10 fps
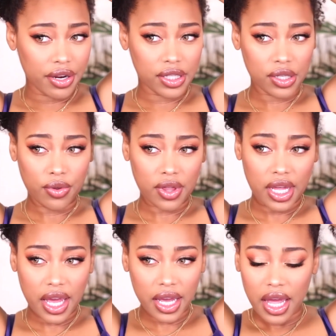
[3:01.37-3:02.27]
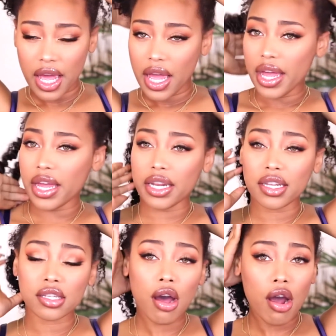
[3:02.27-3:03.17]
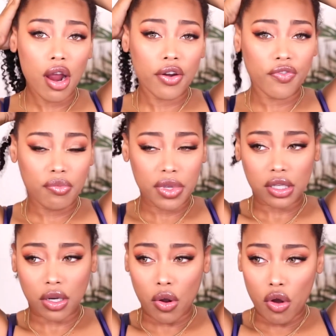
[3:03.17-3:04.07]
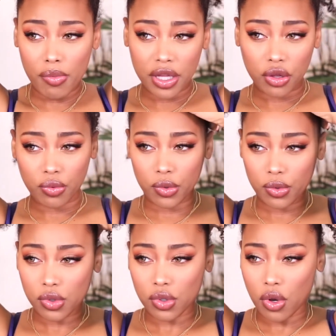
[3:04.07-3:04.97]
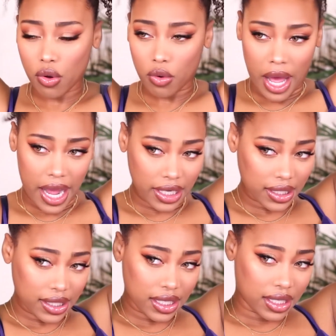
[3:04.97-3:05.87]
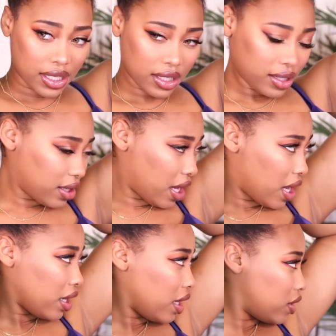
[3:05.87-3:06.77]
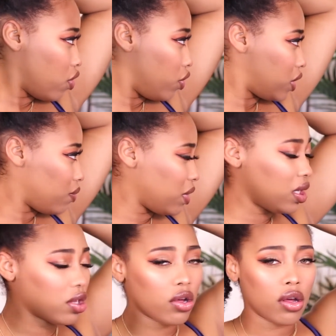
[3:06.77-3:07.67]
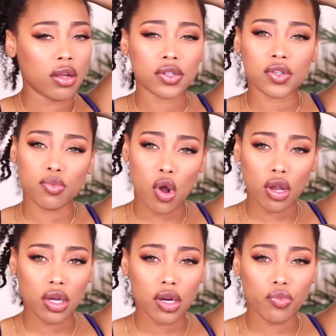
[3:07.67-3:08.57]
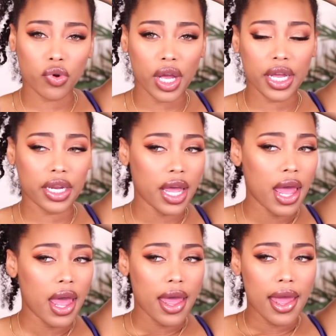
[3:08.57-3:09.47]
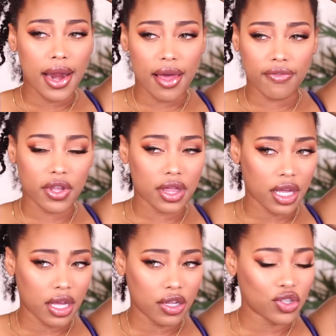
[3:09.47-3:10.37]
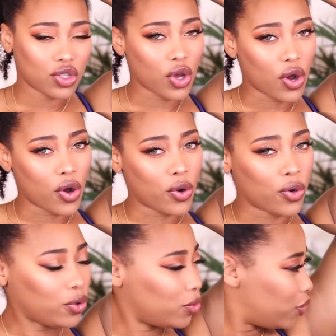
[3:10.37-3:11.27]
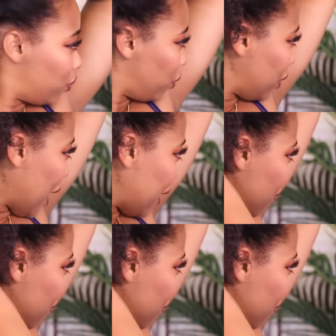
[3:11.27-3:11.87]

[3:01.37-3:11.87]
is so thick it is hard for me to comb it through. So I just did this, and it's going to be a smaller braid and everything. So that's